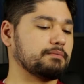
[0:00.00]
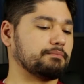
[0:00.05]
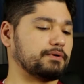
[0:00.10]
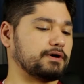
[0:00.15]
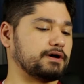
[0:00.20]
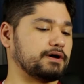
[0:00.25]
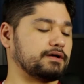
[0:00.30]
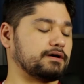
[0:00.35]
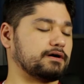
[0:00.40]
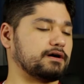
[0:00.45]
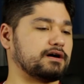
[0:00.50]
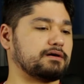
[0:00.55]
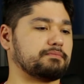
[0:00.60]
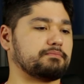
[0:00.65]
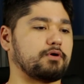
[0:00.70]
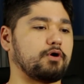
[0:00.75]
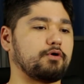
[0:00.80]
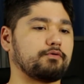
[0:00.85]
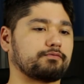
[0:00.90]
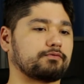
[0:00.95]
But
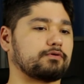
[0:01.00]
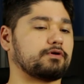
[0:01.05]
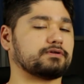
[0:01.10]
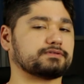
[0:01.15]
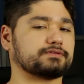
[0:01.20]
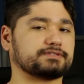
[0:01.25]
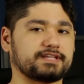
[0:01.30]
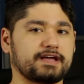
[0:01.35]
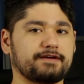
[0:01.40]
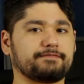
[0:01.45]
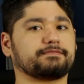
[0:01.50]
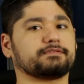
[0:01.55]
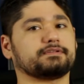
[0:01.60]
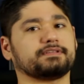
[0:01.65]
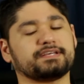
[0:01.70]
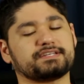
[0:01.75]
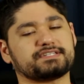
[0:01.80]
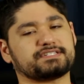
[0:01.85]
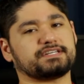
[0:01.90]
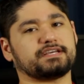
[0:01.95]
overall,
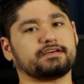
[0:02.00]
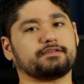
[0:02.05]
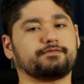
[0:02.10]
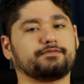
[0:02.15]
definitely see it.